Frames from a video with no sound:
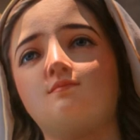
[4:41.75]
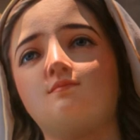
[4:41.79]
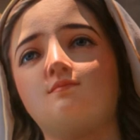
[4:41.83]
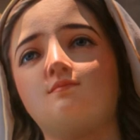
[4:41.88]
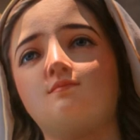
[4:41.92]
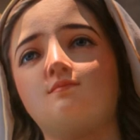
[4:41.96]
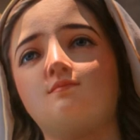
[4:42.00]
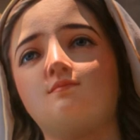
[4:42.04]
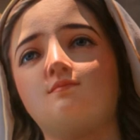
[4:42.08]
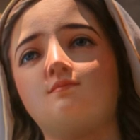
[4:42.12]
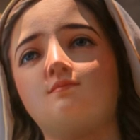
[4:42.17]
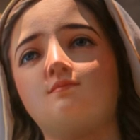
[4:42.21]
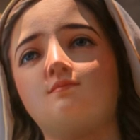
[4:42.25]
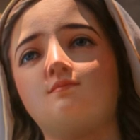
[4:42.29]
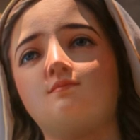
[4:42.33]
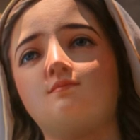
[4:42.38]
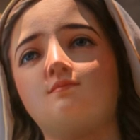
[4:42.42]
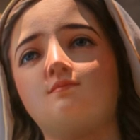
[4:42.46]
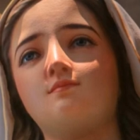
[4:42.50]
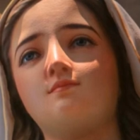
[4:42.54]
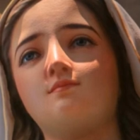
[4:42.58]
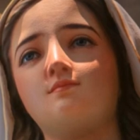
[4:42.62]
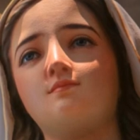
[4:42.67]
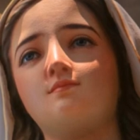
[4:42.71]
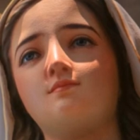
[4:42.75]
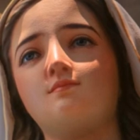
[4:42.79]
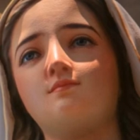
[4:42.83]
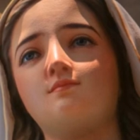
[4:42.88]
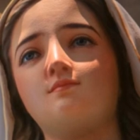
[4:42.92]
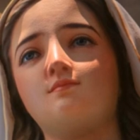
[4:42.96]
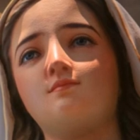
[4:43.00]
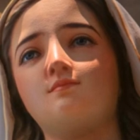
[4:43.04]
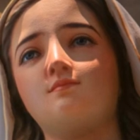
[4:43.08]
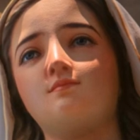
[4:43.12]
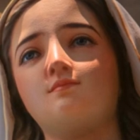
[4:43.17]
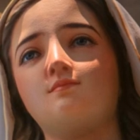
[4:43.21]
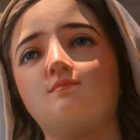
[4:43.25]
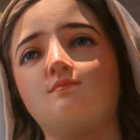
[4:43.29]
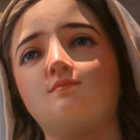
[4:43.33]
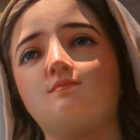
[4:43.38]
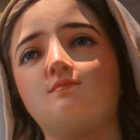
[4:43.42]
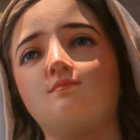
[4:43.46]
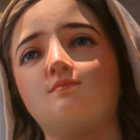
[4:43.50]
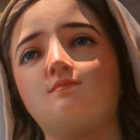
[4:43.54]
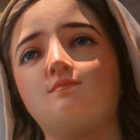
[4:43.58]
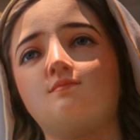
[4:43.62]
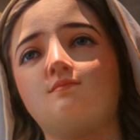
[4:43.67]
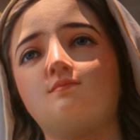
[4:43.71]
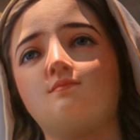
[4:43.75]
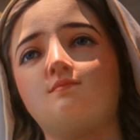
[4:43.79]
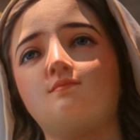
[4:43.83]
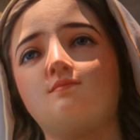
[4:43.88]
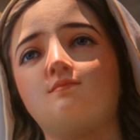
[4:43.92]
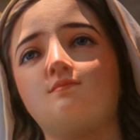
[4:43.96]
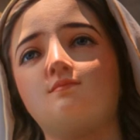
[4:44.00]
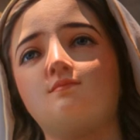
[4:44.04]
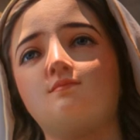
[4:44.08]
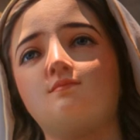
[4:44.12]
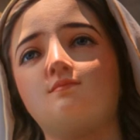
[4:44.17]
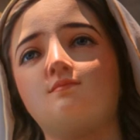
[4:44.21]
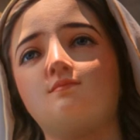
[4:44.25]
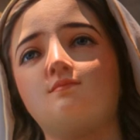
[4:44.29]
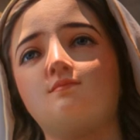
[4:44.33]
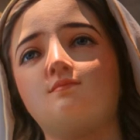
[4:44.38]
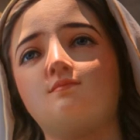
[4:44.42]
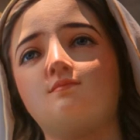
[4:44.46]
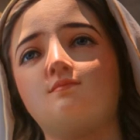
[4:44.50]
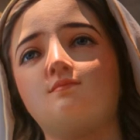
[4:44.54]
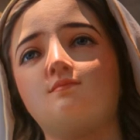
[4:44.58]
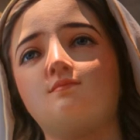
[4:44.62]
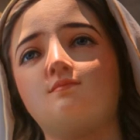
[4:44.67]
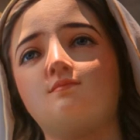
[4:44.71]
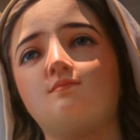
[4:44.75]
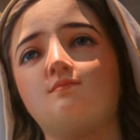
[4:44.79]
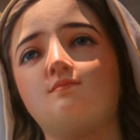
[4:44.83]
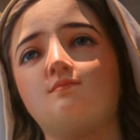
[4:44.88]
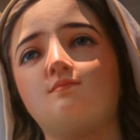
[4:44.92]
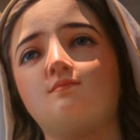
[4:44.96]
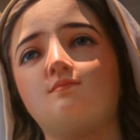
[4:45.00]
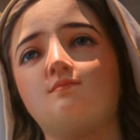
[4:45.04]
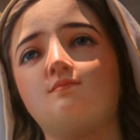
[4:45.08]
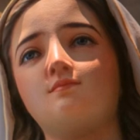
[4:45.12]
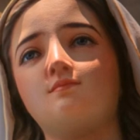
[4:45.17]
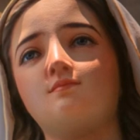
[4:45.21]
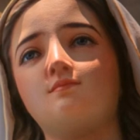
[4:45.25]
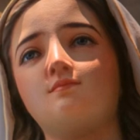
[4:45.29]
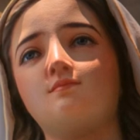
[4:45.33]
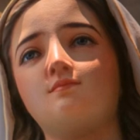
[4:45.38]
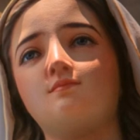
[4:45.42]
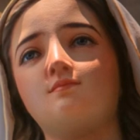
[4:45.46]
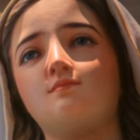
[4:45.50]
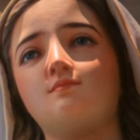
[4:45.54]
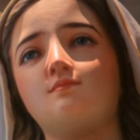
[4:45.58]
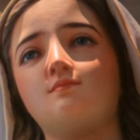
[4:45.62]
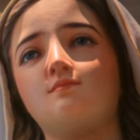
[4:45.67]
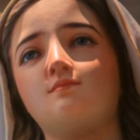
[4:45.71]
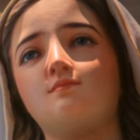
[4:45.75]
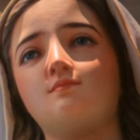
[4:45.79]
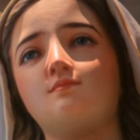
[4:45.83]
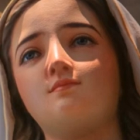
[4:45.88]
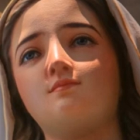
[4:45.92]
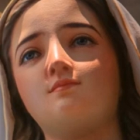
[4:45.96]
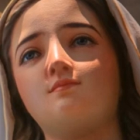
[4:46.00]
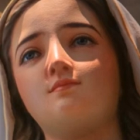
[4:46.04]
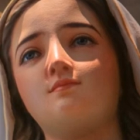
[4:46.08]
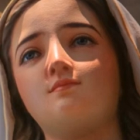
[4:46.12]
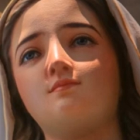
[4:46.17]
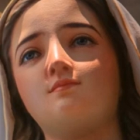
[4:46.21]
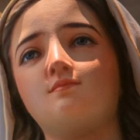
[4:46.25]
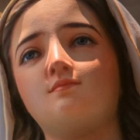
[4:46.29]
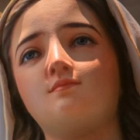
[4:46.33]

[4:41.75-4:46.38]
The face doesn't move, so there is nothing to read.